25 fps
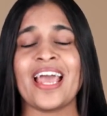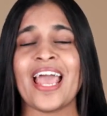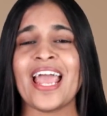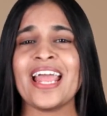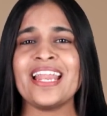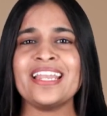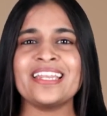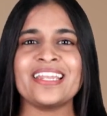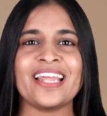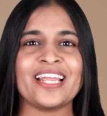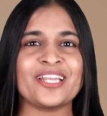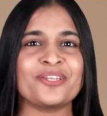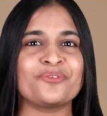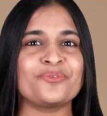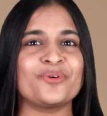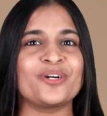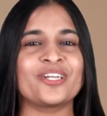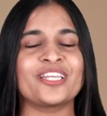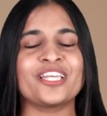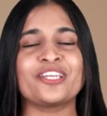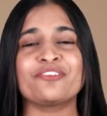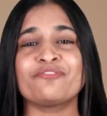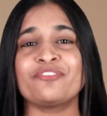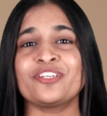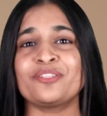and
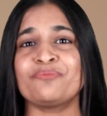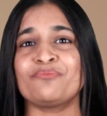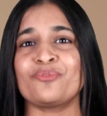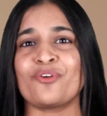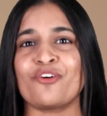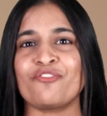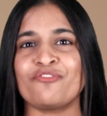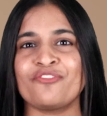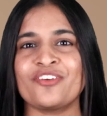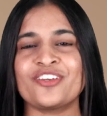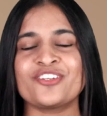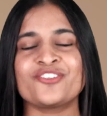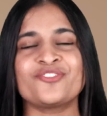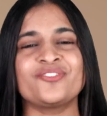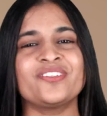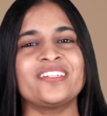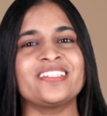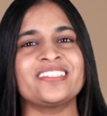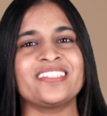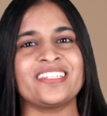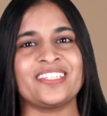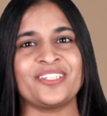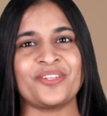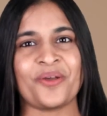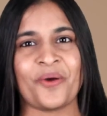networking with
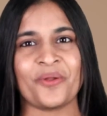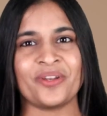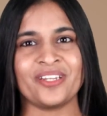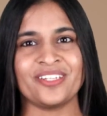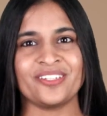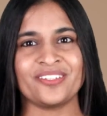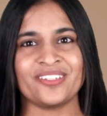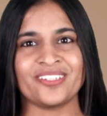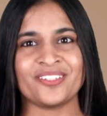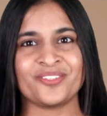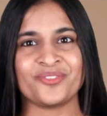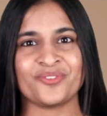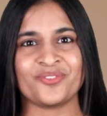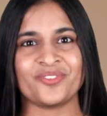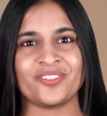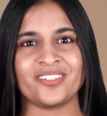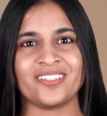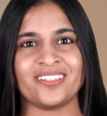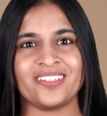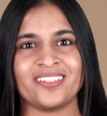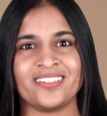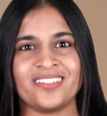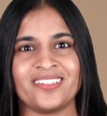professionals in your industry.